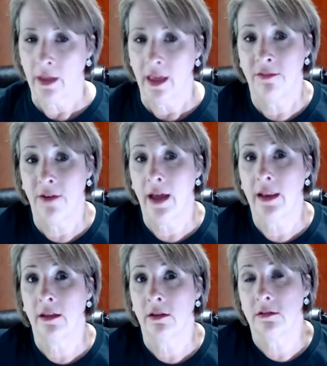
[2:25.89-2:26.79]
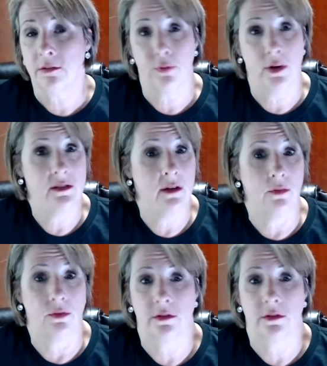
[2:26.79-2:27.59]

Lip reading: inviting some friends over